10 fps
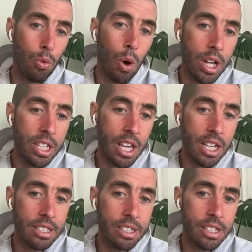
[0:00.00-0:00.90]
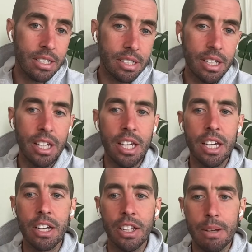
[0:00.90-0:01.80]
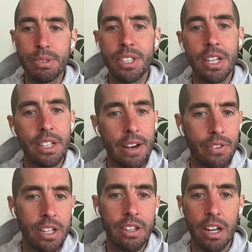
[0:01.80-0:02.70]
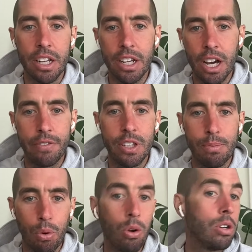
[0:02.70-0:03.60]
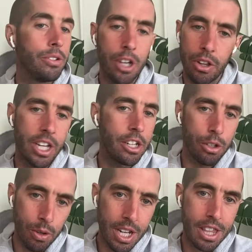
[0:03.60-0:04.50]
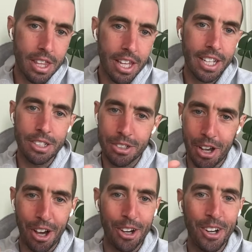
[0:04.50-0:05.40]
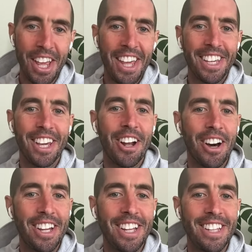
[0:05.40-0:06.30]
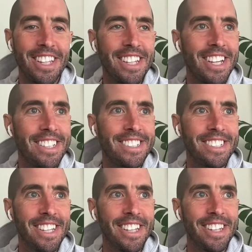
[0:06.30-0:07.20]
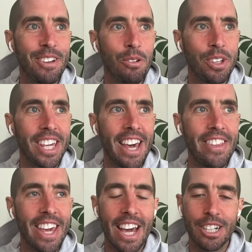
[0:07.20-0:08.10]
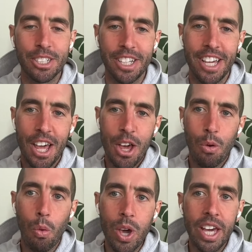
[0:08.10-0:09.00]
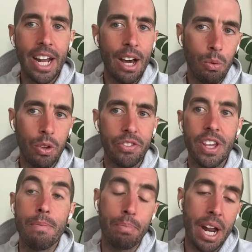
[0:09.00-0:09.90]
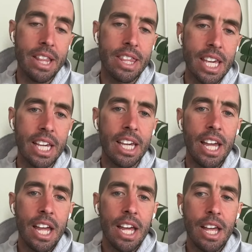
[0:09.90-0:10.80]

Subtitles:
never won the ACC. Clemson, have they done enough in the portal? No, they didn't do anything. So, you know, can they actually win? We'll see. But I think